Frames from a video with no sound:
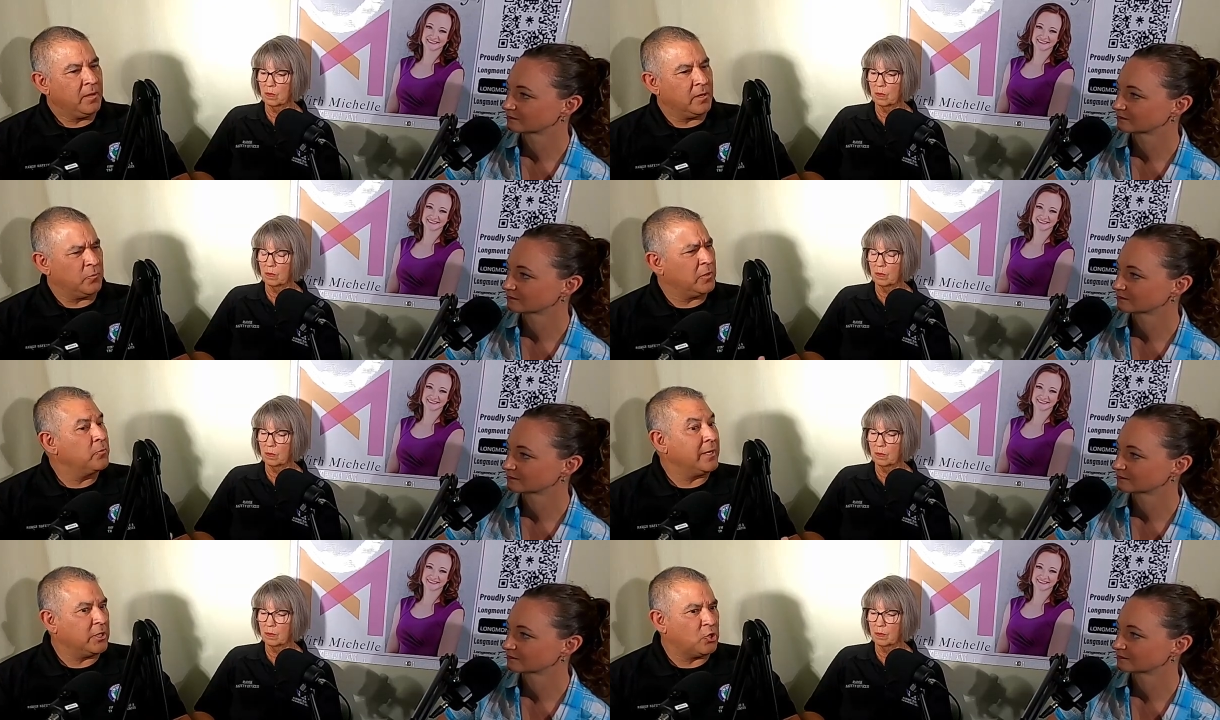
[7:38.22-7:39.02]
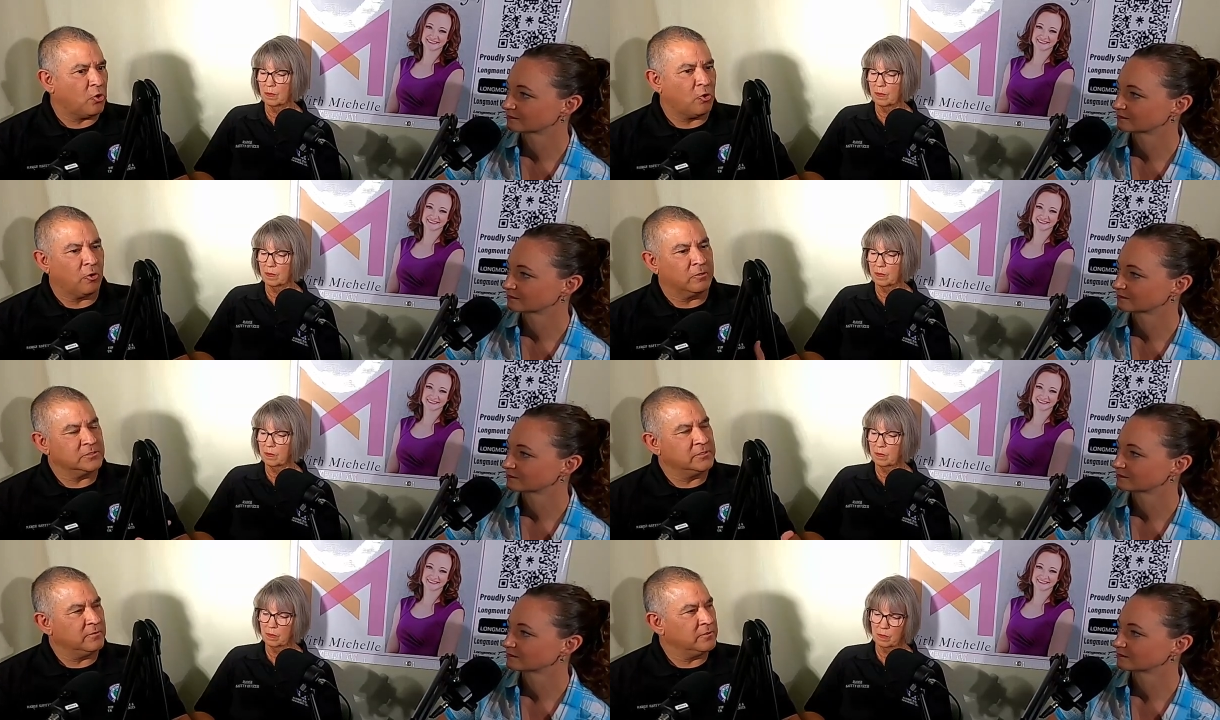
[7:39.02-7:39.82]
Speaker 1: Uh, we can bring in
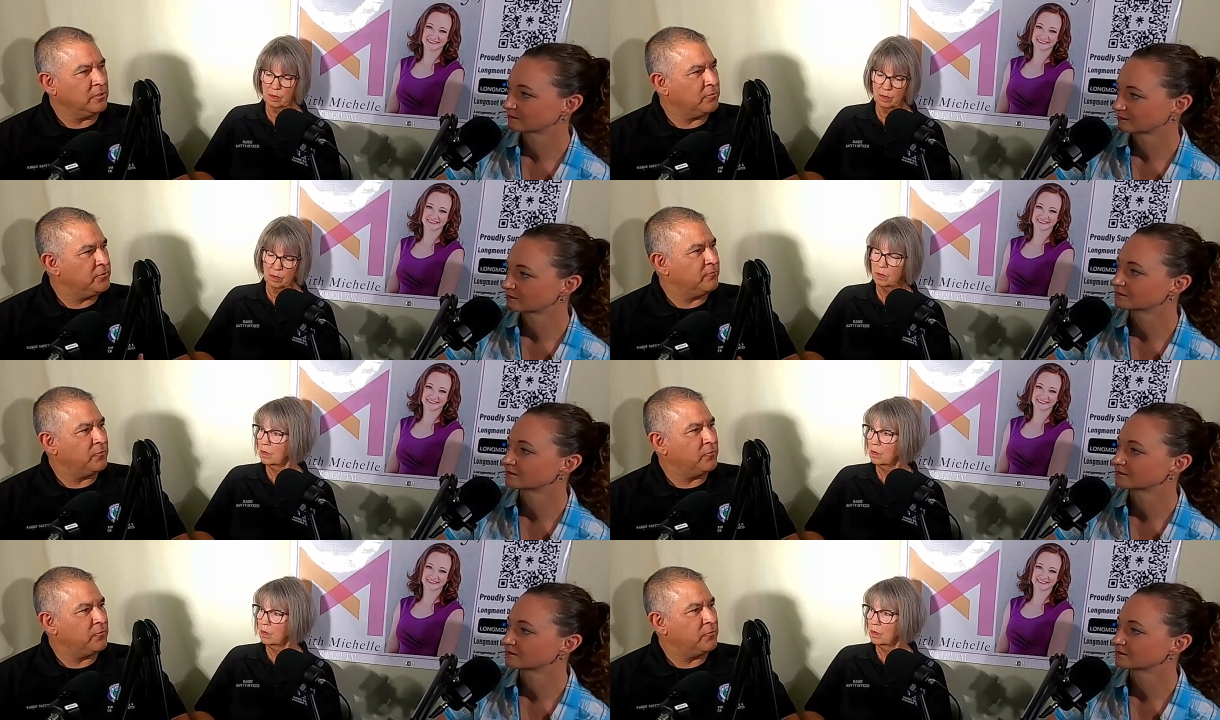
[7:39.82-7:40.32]
cars, you know,